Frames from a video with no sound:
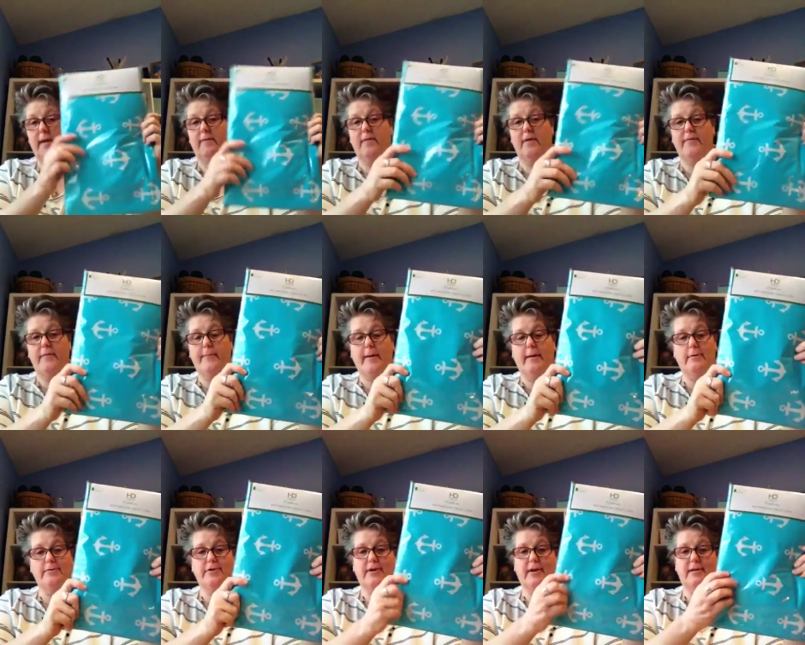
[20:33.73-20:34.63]
Even if it
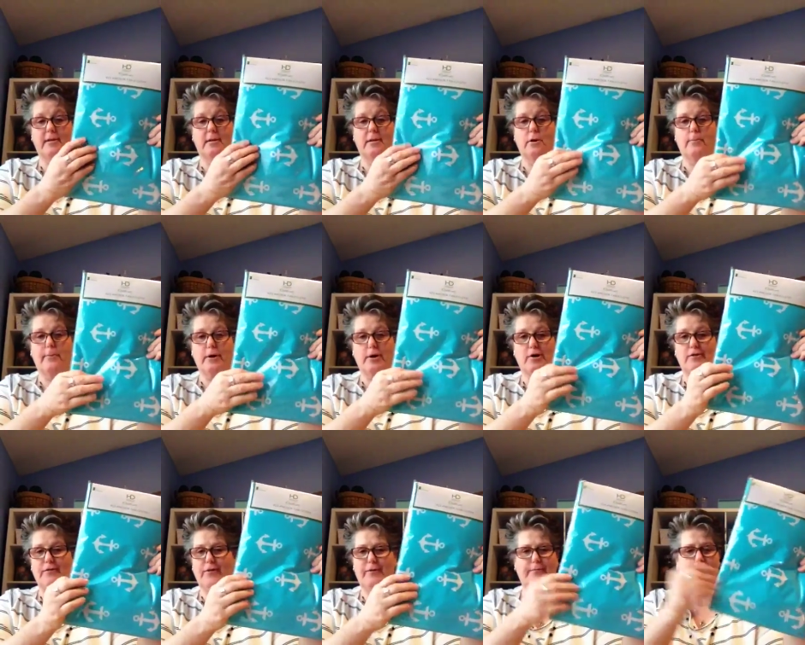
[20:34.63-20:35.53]
melts or gets a little
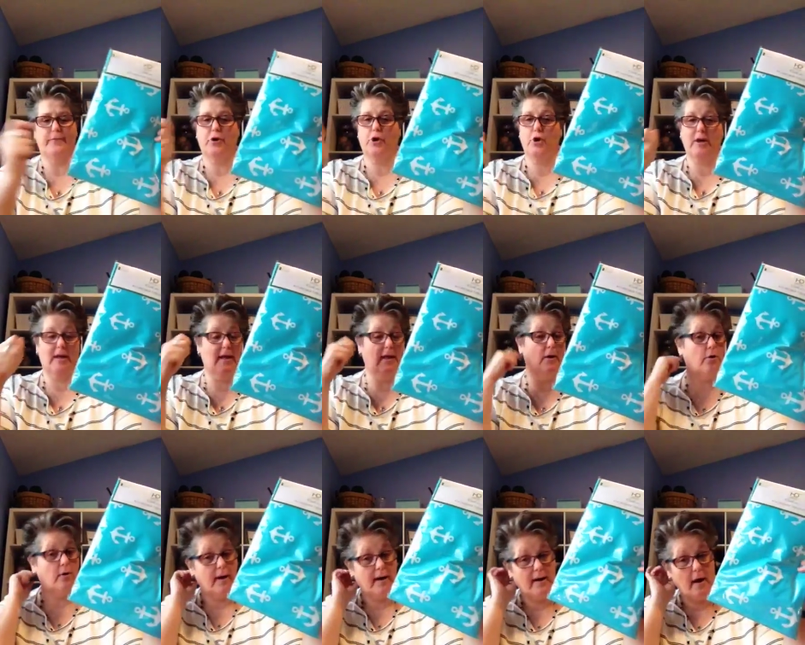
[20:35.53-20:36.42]
burnt from cooking
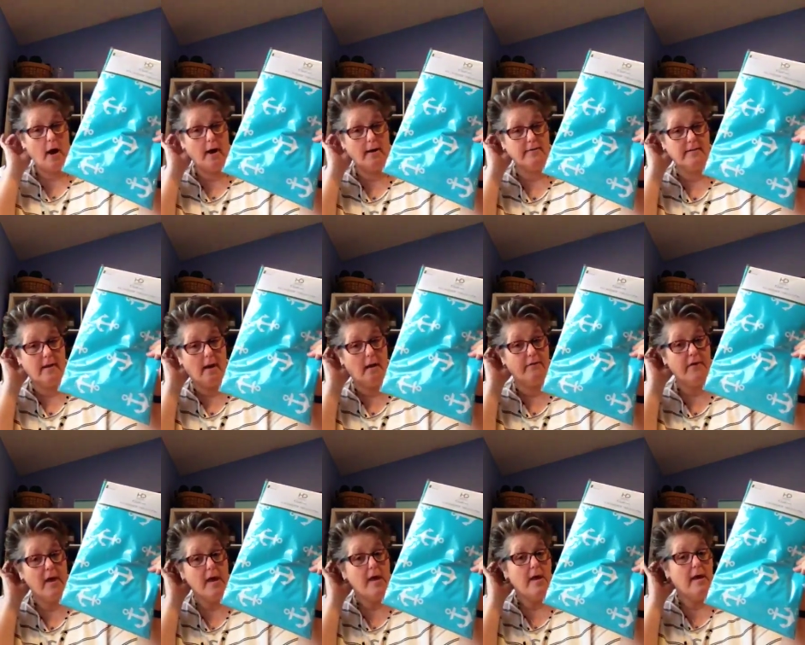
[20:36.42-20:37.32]
or any hot
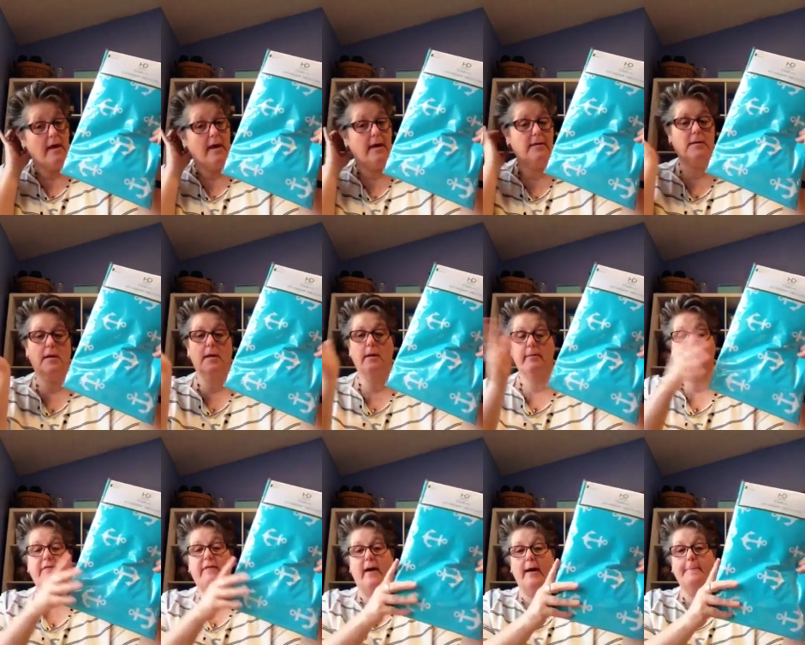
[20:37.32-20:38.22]
stuff, it's going to
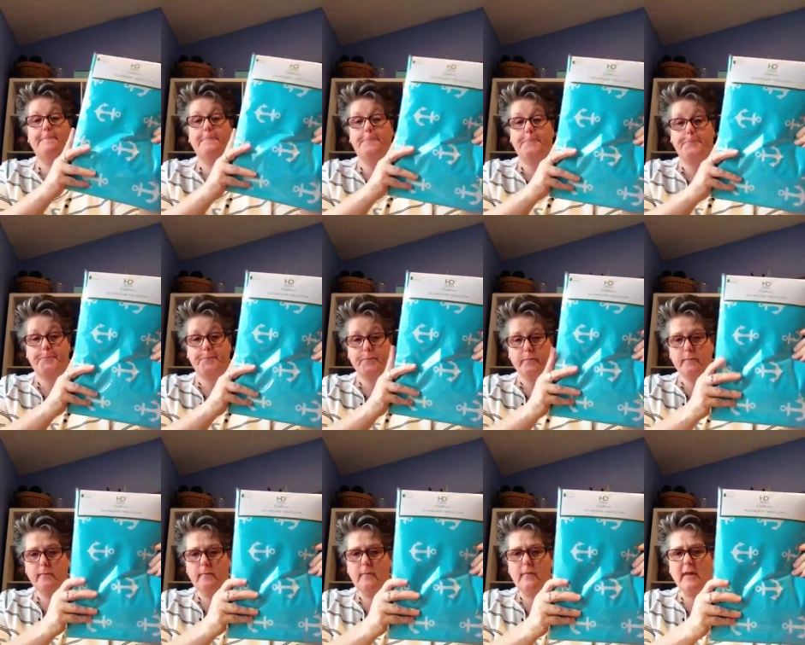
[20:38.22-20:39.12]
be fine.
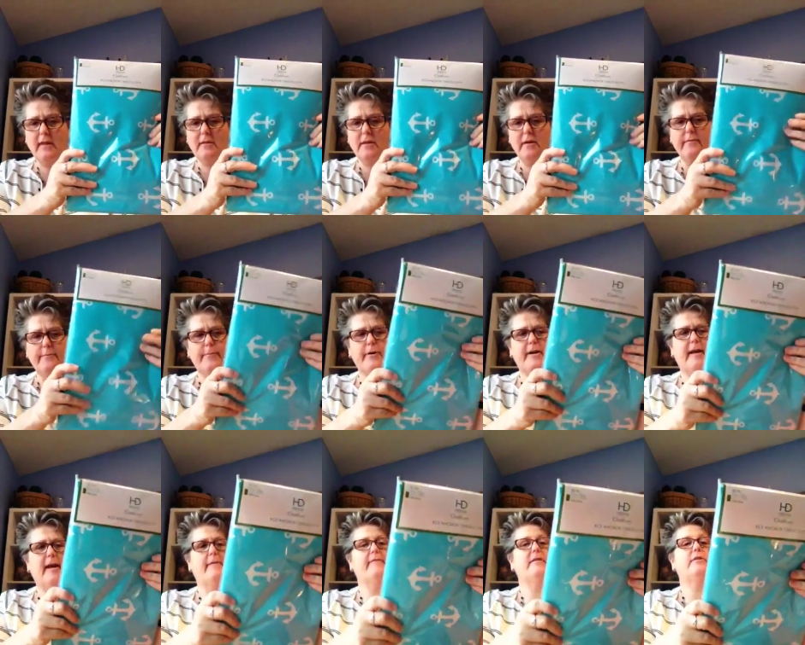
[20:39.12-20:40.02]
It's
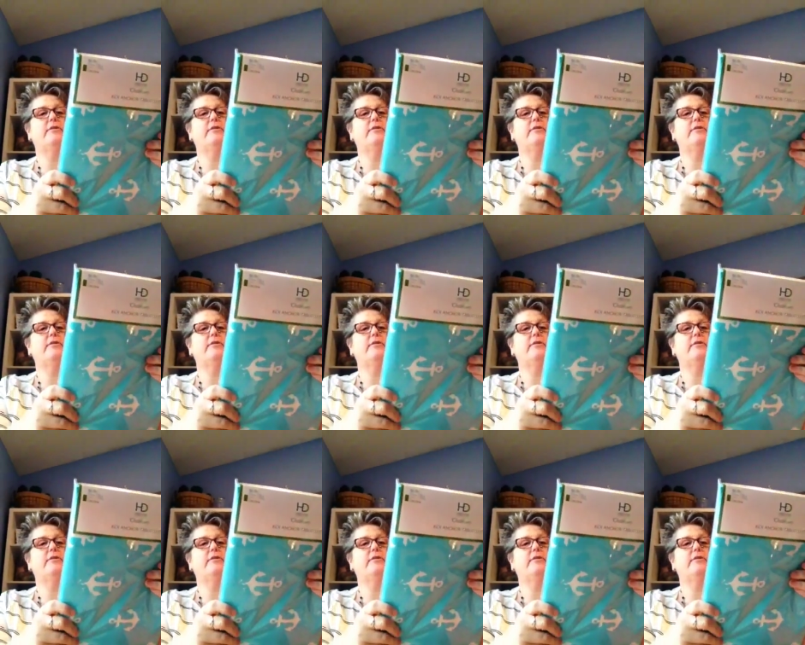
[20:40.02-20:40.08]
pretty heavy